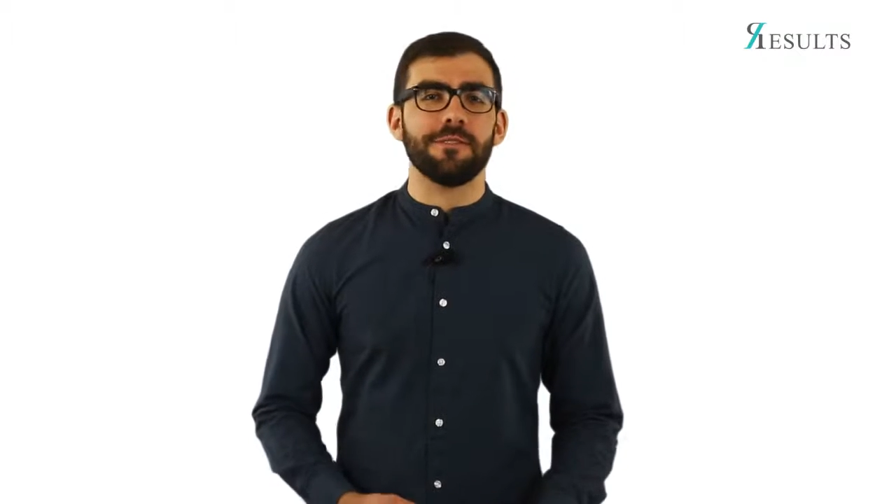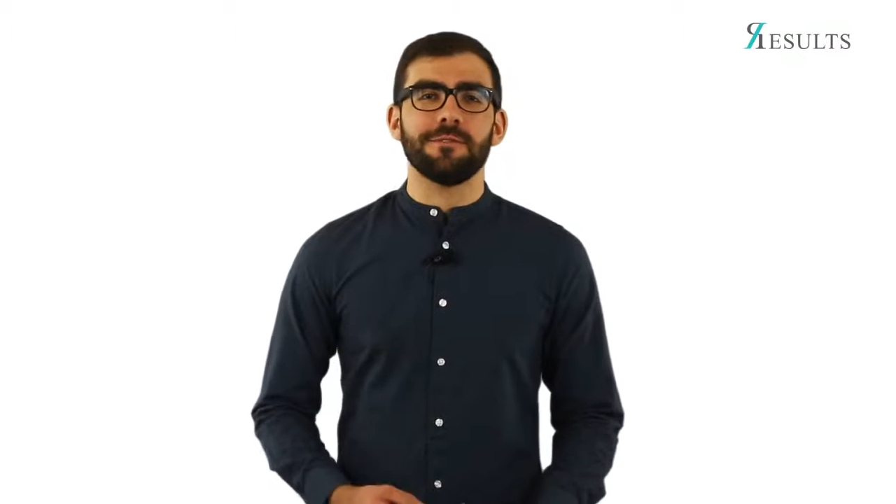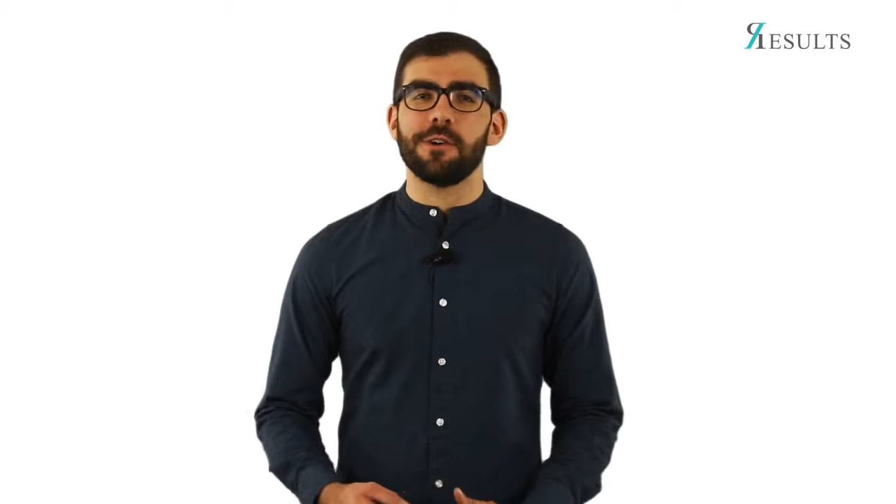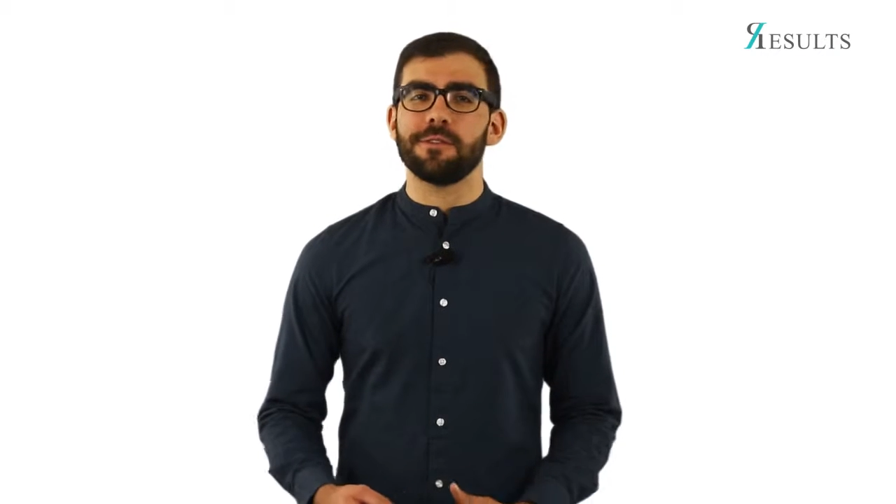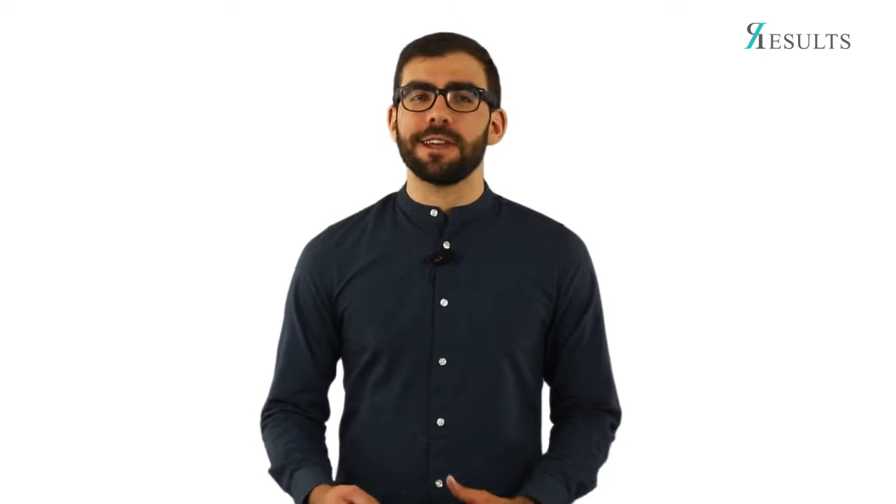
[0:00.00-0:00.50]

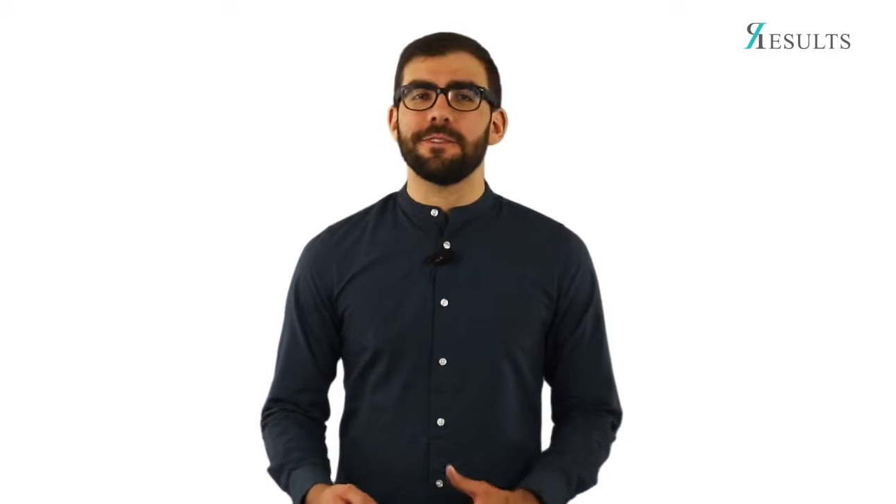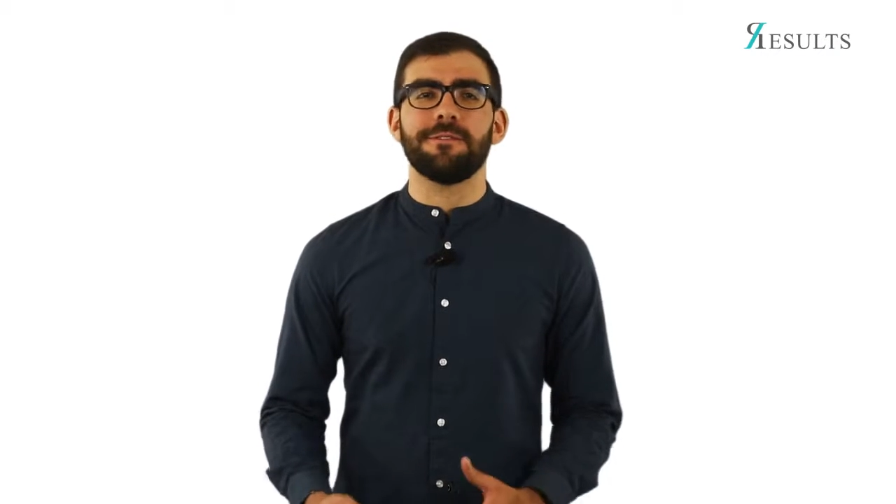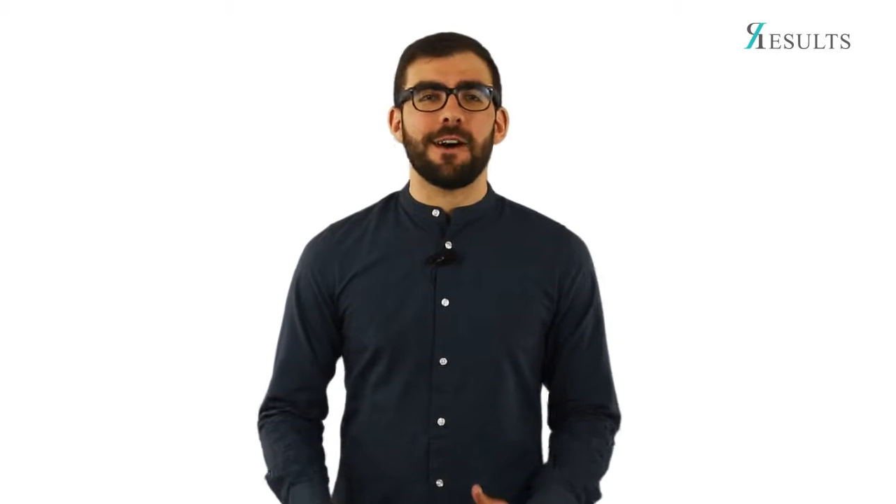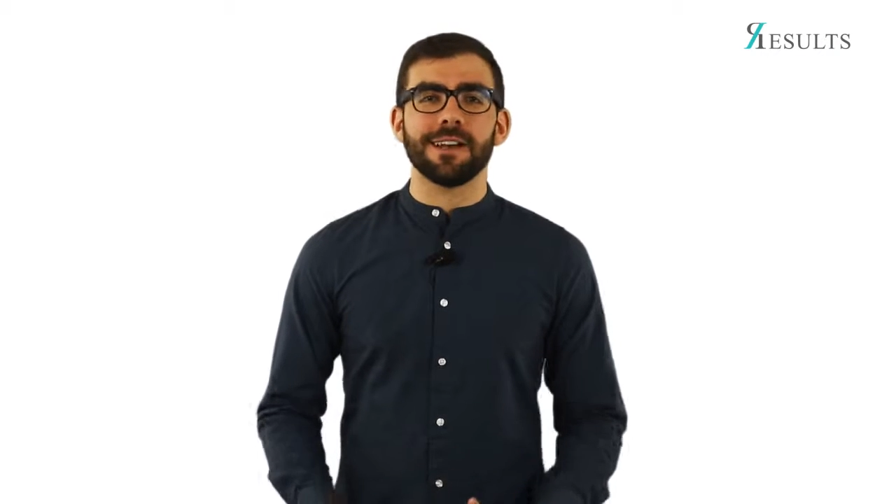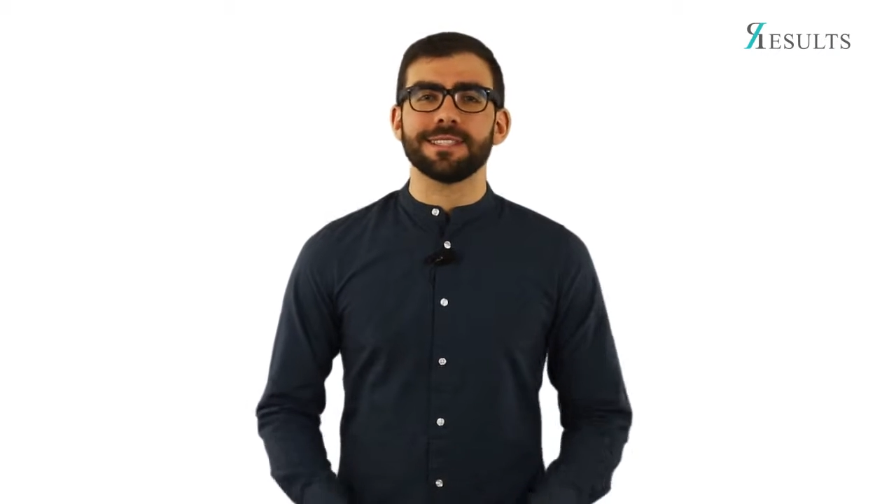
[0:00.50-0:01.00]
evolving
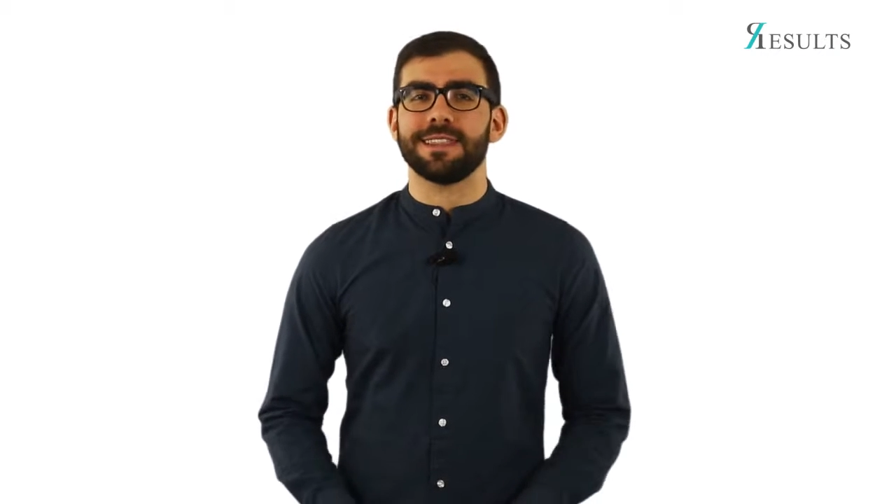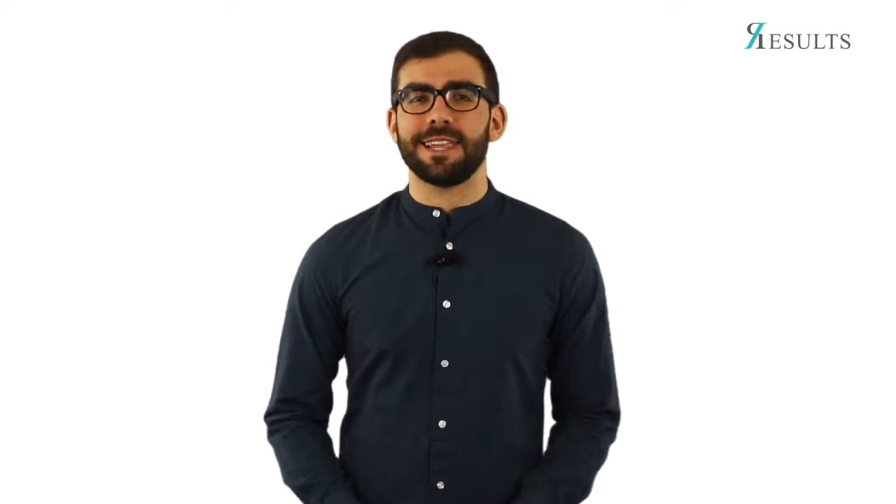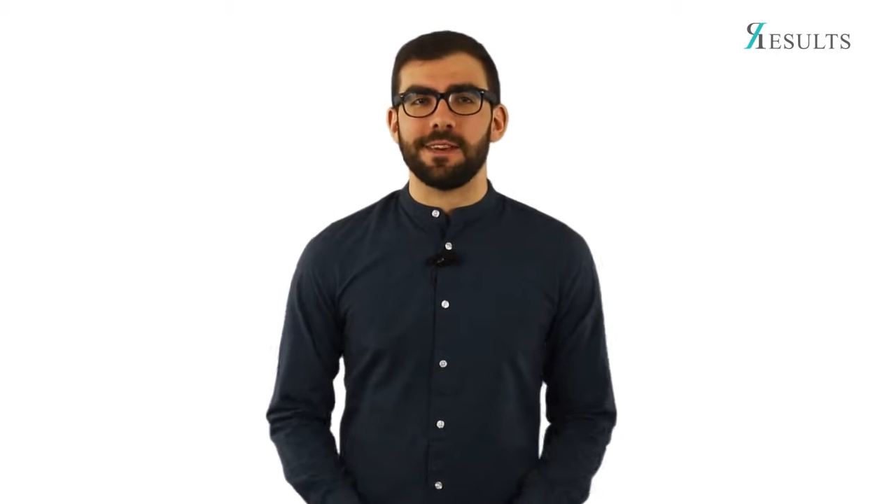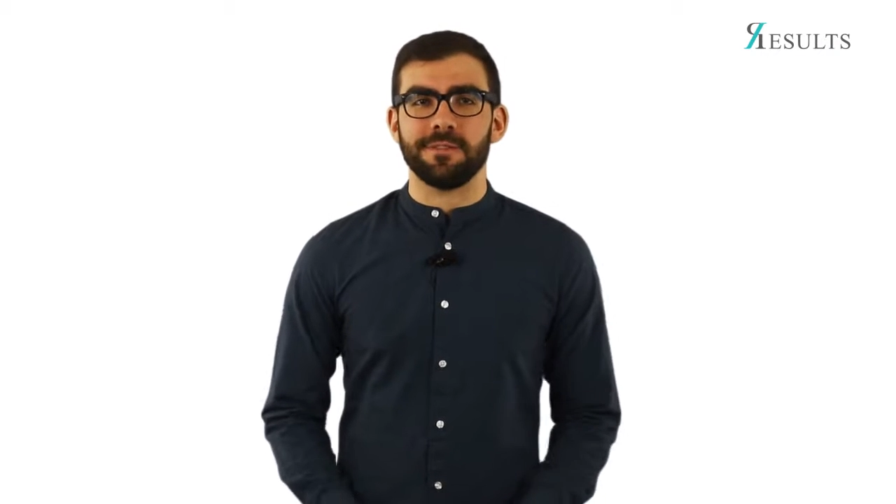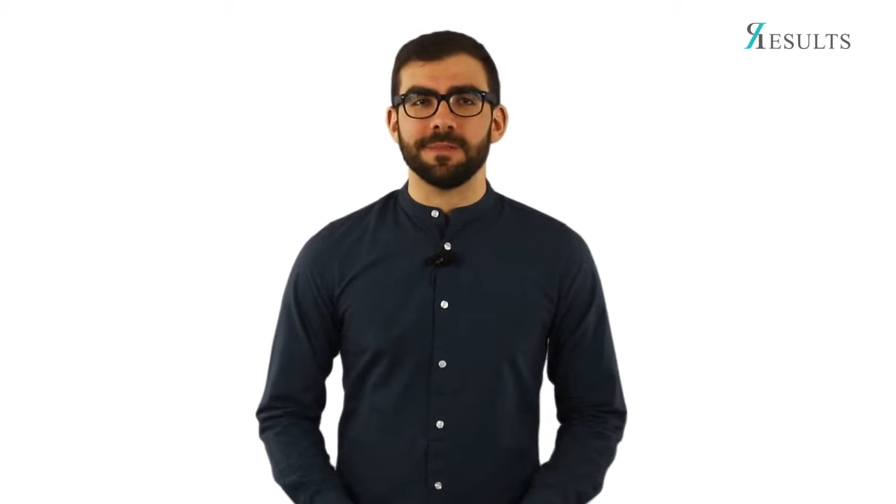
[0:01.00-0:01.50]
faster
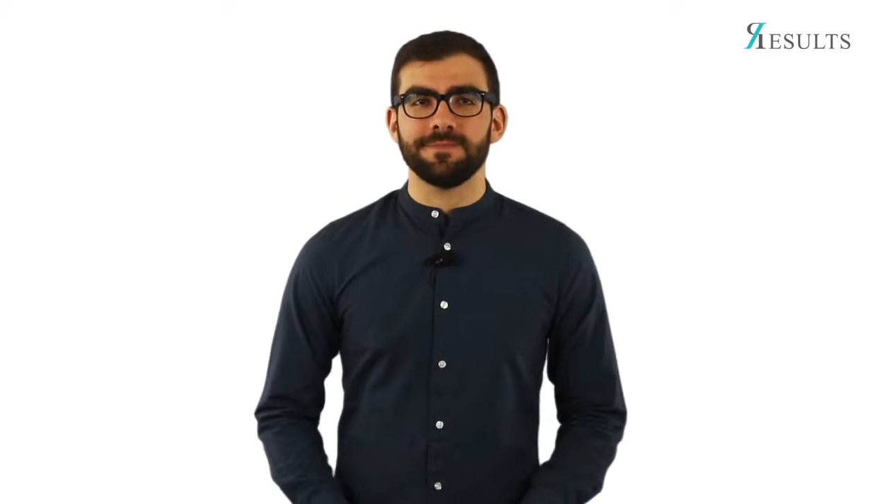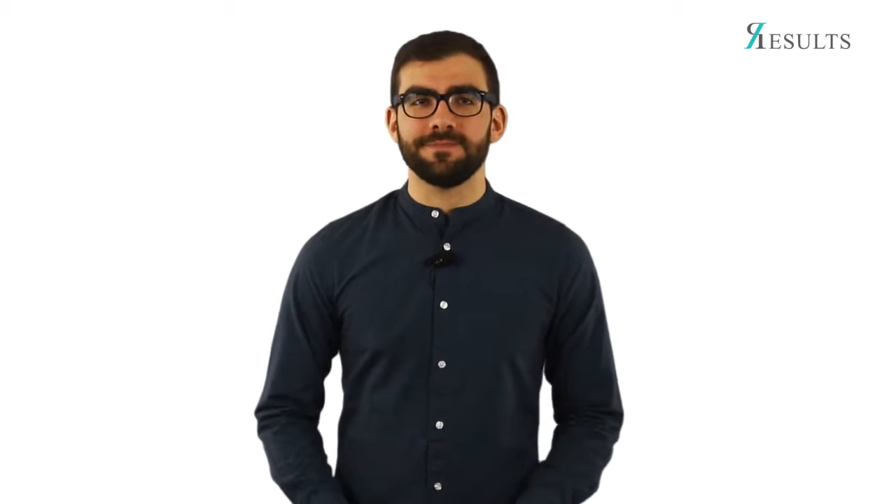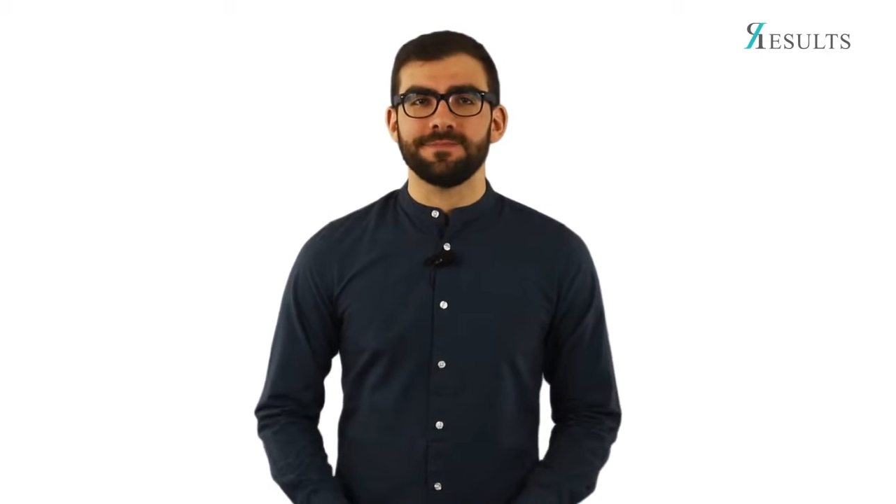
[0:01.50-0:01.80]
than ever.